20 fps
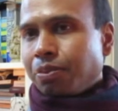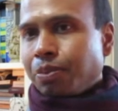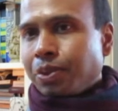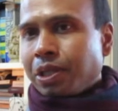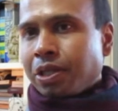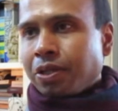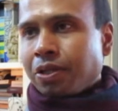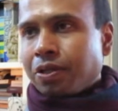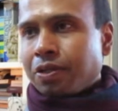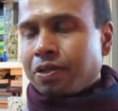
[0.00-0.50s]

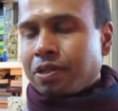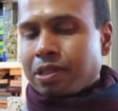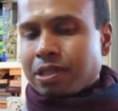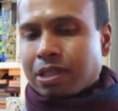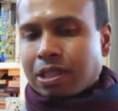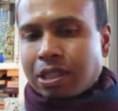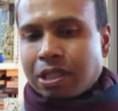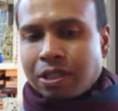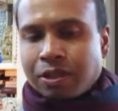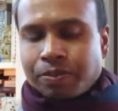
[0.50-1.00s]

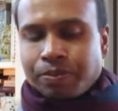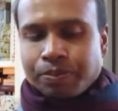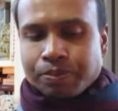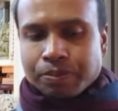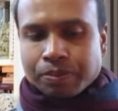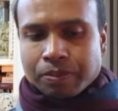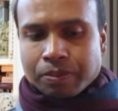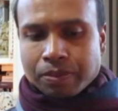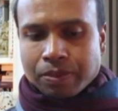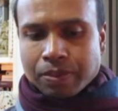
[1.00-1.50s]
because,
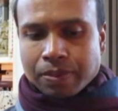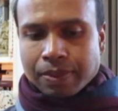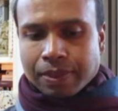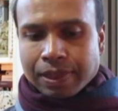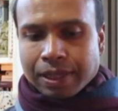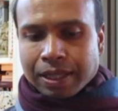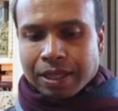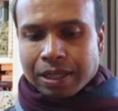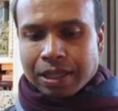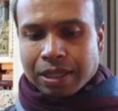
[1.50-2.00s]
um,
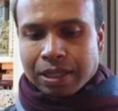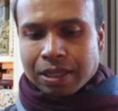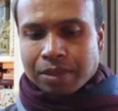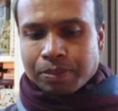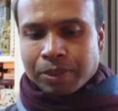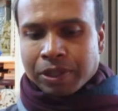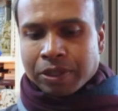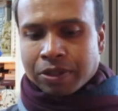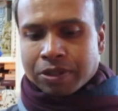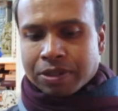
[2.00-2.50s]
uh,
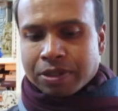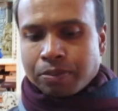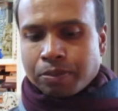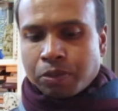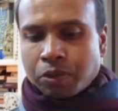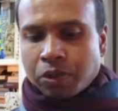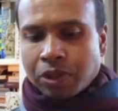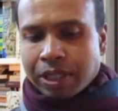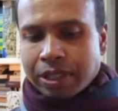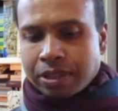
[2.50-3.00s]
because the
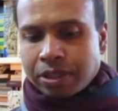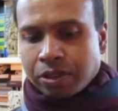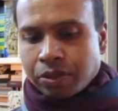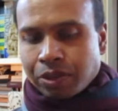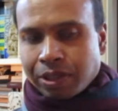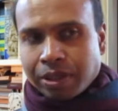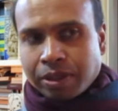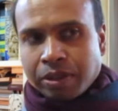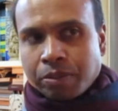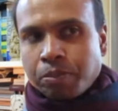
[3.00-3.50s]
more I
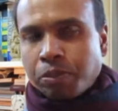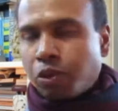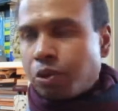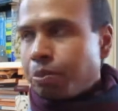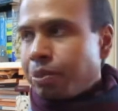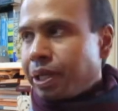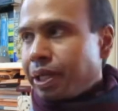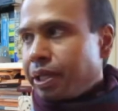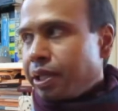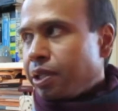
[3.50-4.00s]
do it, the
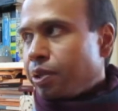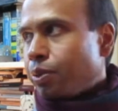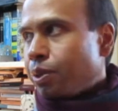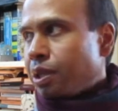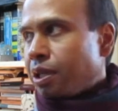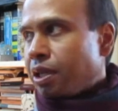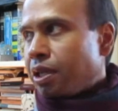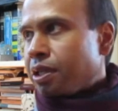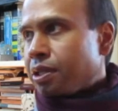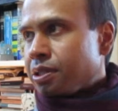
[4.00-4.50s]
more my ego
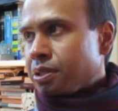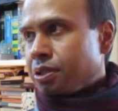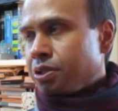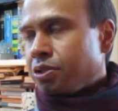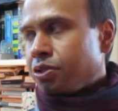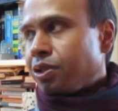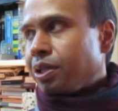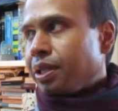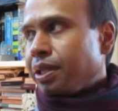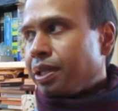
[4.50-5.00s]
will ask to
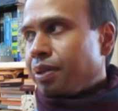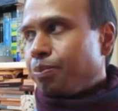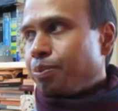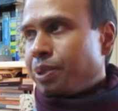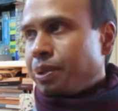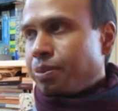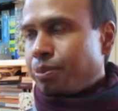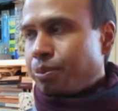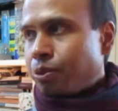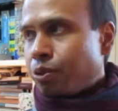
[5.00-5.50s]
try and get a
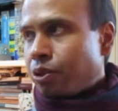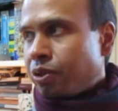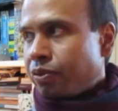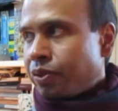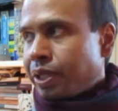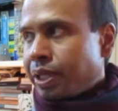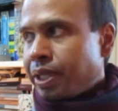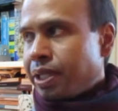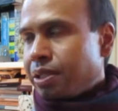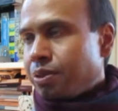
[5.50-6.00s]
bit more
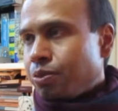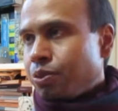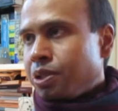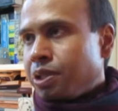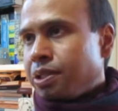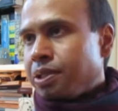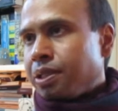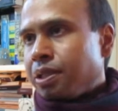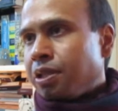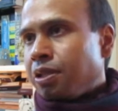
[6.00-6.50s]
of a hit,
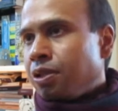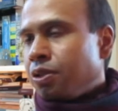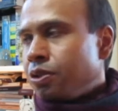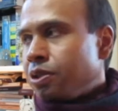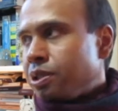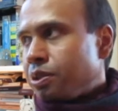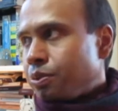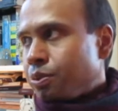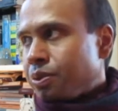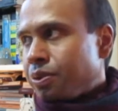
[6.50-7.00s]
which is an
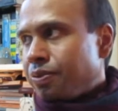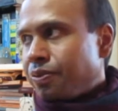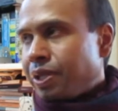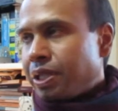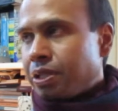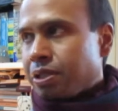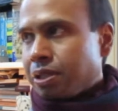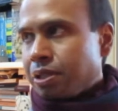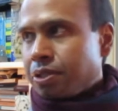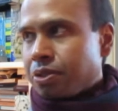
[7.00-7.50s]
illusion to
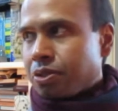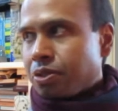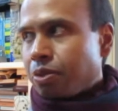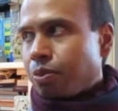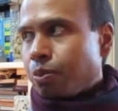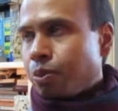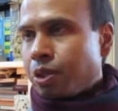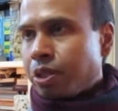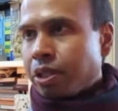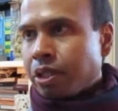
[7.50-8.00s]
eventually
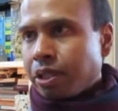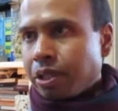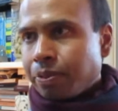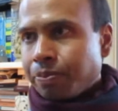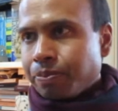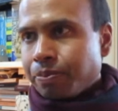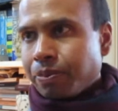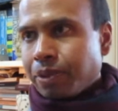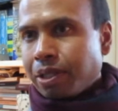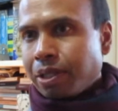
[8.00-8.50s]
stop
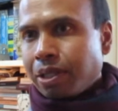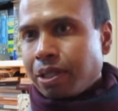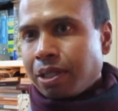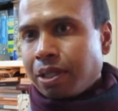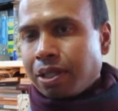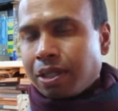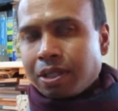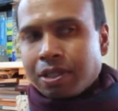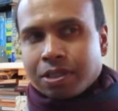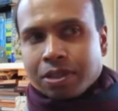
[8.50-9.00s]
working.
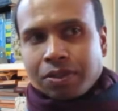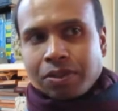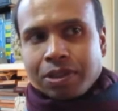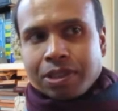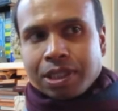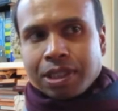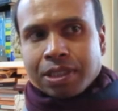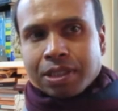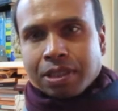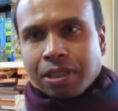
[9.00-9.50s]
So
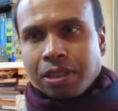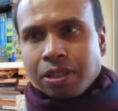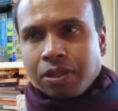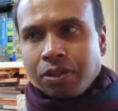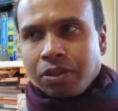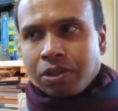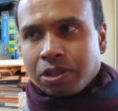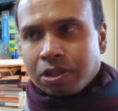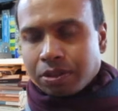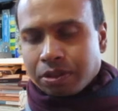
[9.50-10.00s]
it's just an
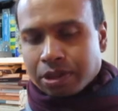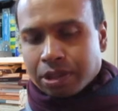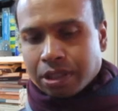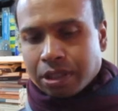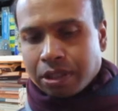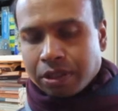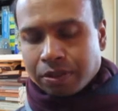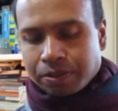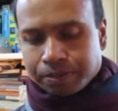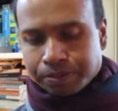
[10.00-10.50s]
illusion.
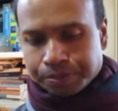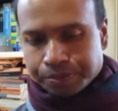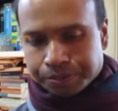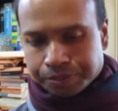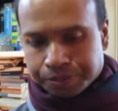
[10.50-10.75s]
So.